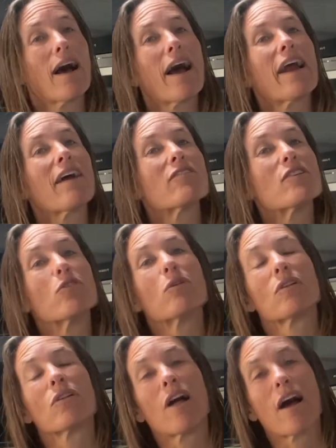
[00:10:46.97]
I have to do
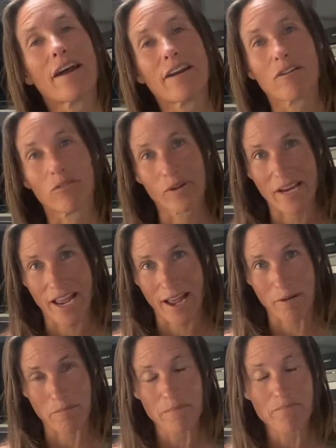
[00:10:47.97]
a lot of
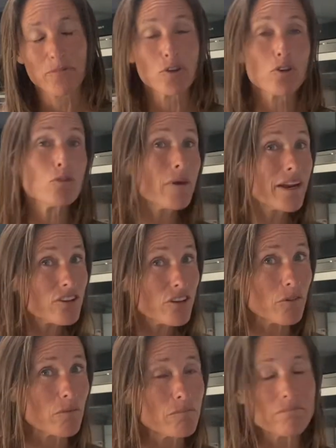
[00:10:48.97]
rehab. You might too.